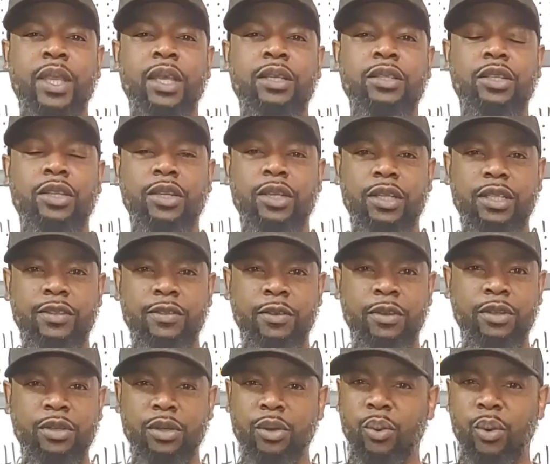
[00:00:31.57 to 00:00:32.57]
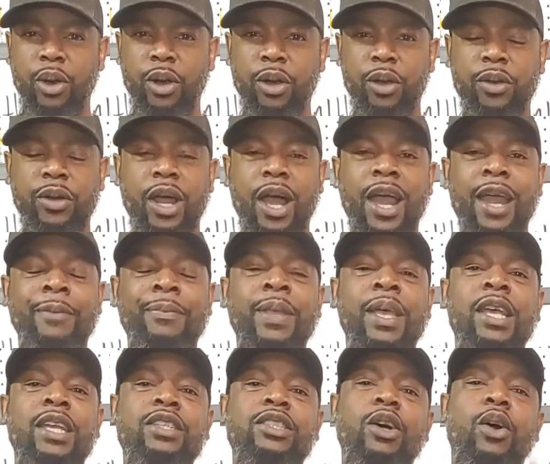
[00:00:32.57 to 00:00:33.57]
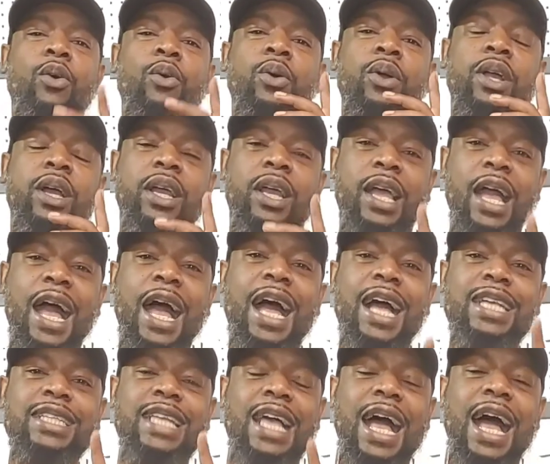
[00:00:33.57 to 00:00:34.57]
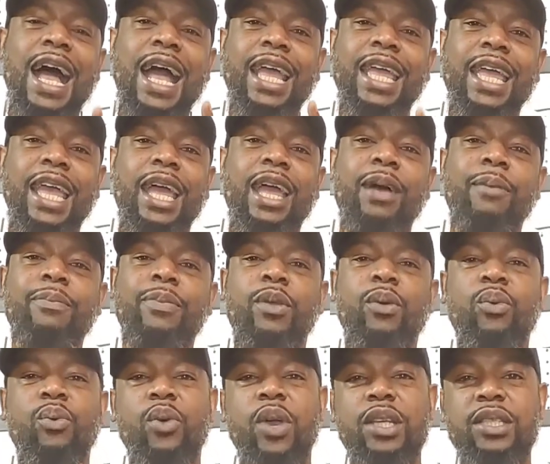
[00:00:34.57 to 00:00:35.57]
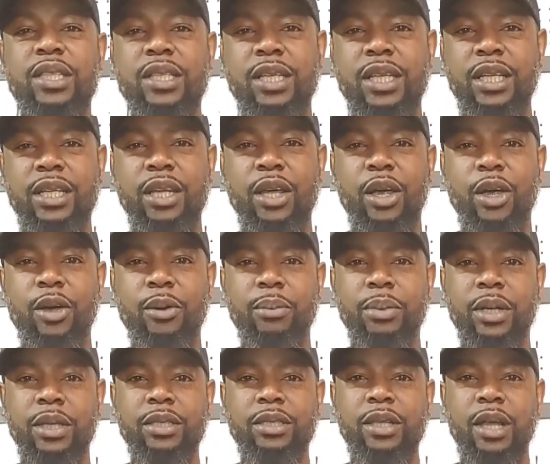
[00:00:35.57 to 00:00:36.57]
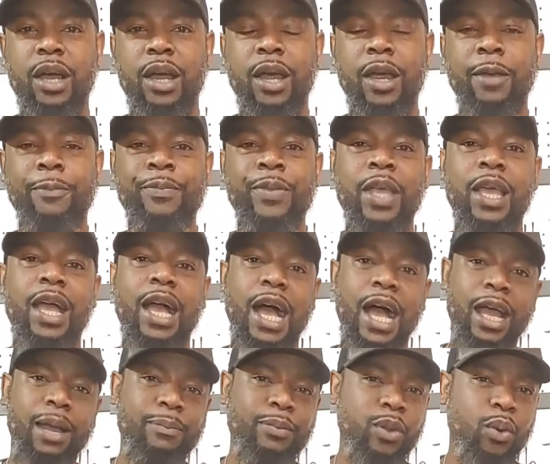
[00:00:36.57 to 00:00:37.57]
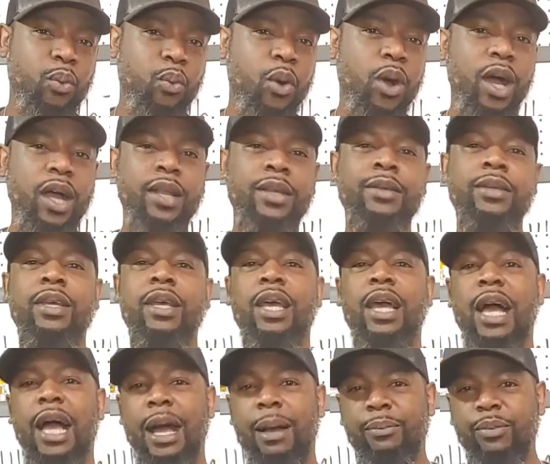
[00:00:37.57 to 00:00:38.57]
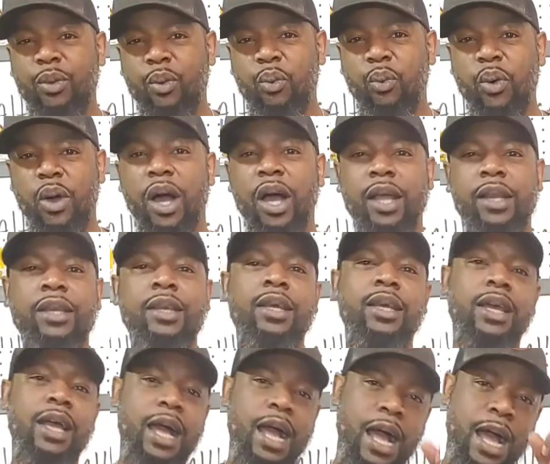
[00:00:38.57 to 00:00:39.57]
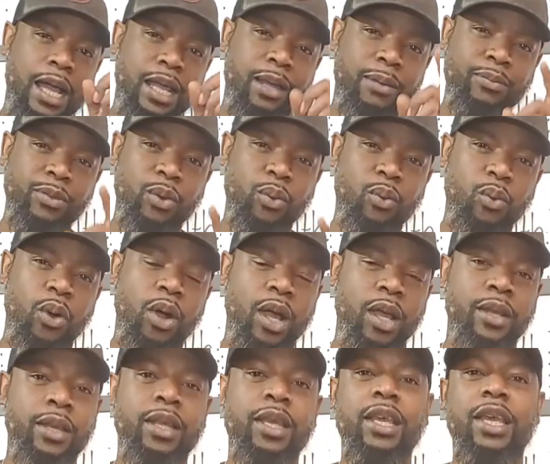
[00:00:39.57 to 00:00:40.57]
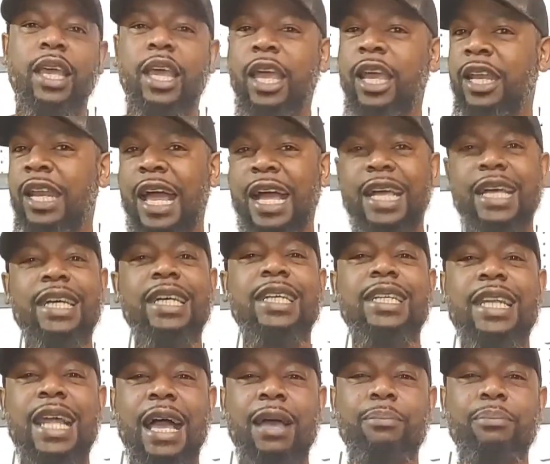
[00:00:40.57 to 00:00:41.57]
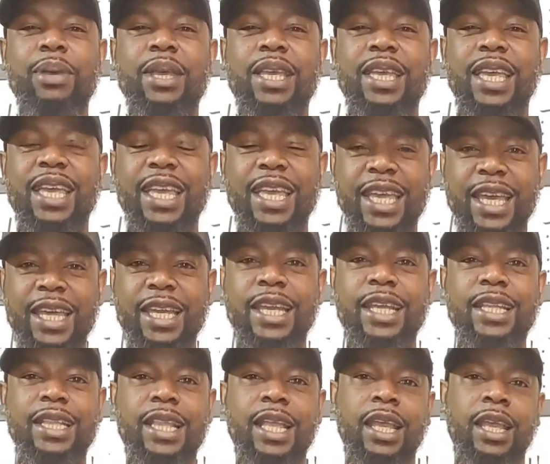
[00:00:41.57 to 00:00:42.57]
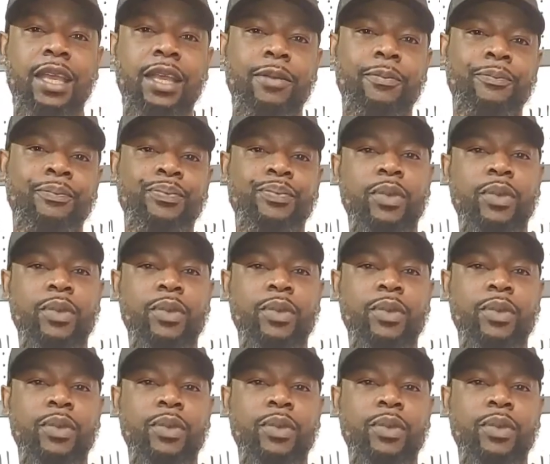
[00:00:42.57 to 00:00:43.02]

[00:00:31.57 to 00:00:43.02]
to the world. All right, so guys, I am the resident herbalist. All right, I am the one, I am the one, and I could not be anything